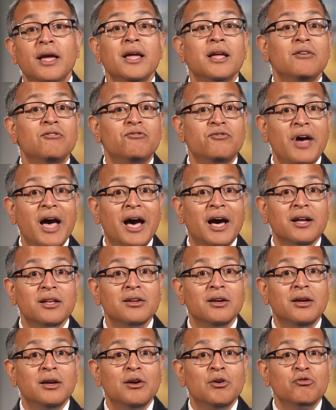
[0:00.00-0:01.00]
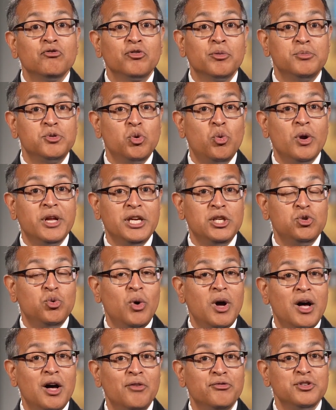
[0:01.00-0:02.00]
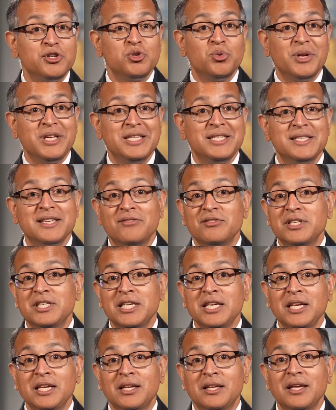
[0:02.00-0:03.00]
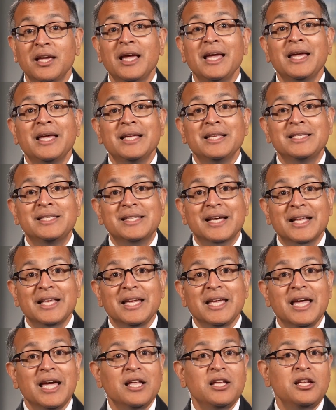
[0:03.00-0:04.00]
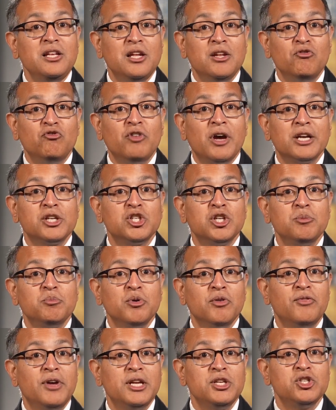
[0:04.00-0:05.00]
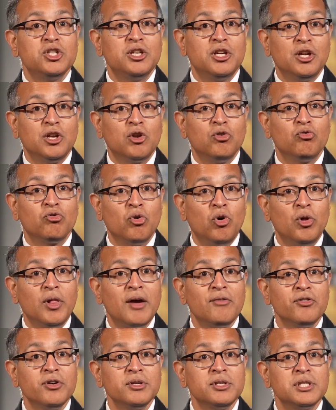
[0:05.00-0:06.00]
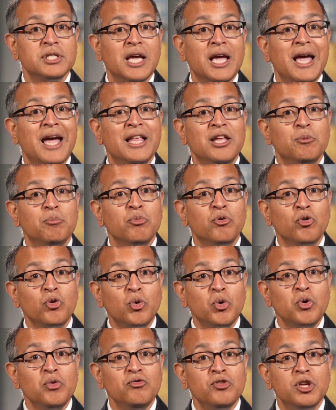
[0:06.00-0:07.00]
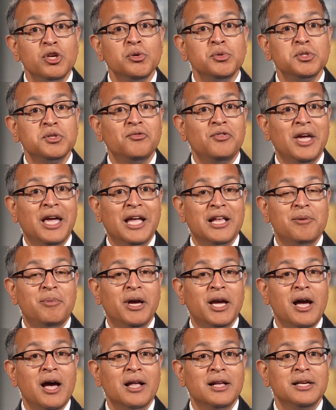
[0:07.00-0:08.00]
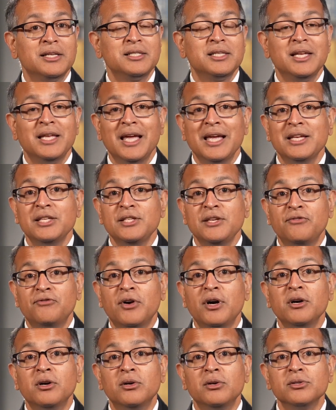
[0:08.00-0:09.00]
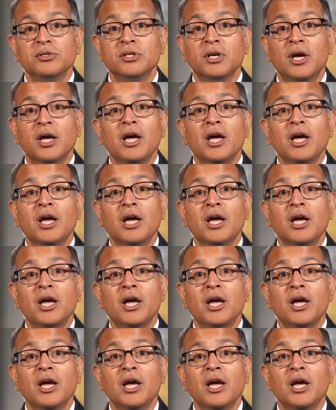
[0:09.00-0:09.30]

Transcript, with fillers: In fact, from 2012 to 2017, dedicated infection prevention and control efforts and improved use of antibiotics and antifungals